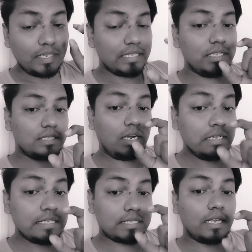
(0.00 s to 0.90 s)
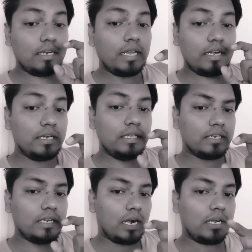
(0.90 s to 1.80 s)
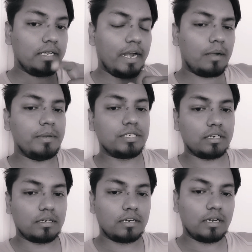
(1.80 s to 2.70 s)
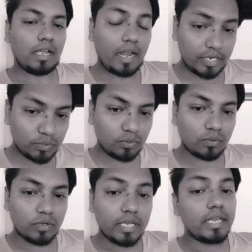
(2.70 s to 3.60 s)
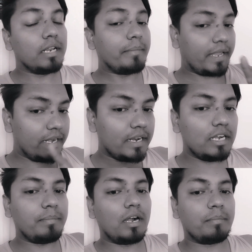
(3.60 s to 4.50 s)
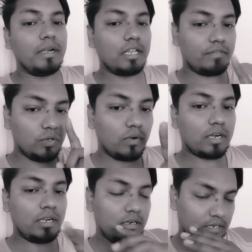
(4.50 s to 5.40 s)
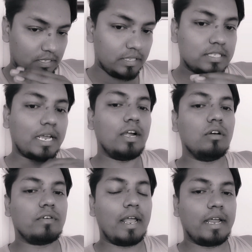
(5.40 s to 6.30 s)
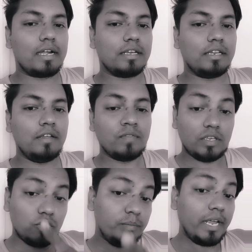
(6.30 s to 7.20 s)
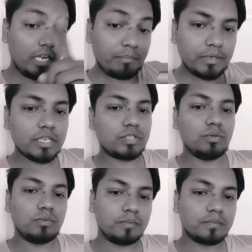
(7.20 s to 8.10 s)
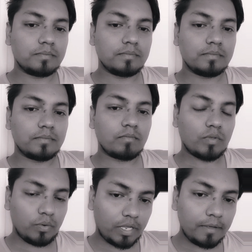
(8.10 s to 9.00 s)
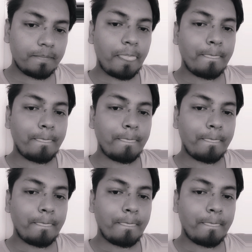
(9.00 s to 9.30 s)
this uncertainty regarding admission. And you know, in mechanical department, if you are in this kind of rank category, you'll be getting PSU. Okay?